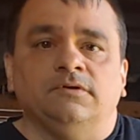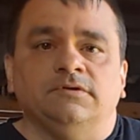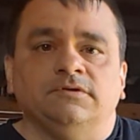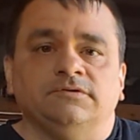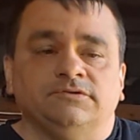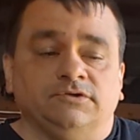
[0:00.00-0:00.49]

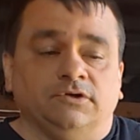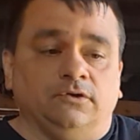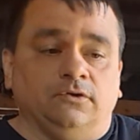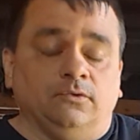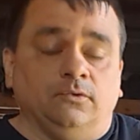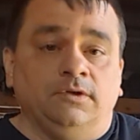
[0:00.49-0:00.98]

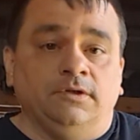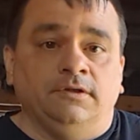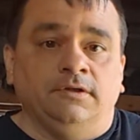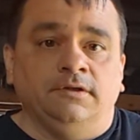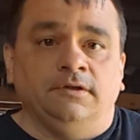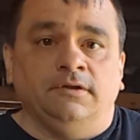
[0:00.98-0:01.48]
So
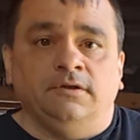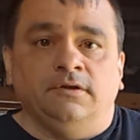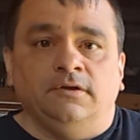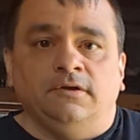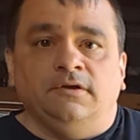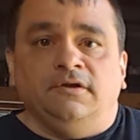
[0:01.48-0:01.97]

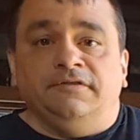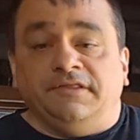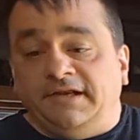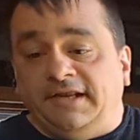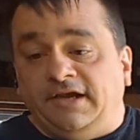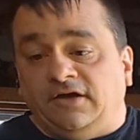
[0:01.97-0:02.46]
then
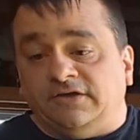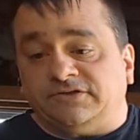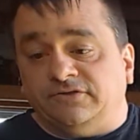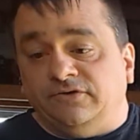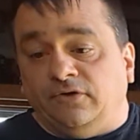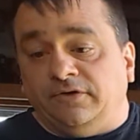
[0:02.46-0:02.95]
they also
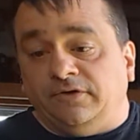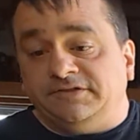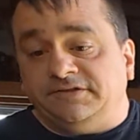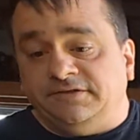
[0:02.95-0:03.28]
noticed